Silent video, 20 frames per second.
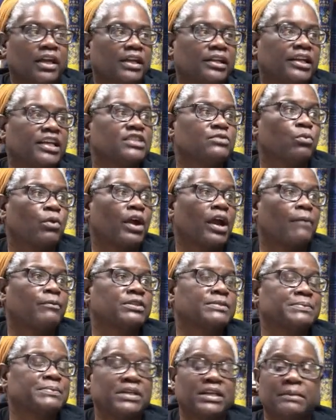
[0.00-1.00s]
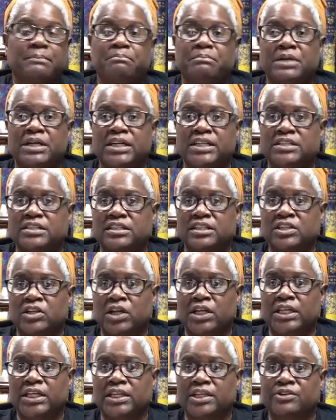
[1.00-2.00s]
And that's why I was putting muslin
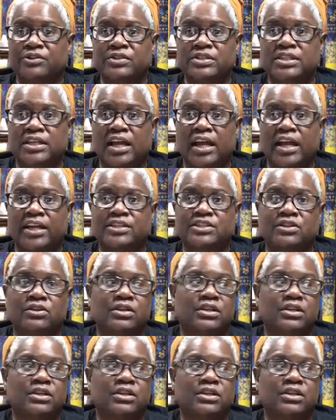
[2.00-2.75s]
on the underside so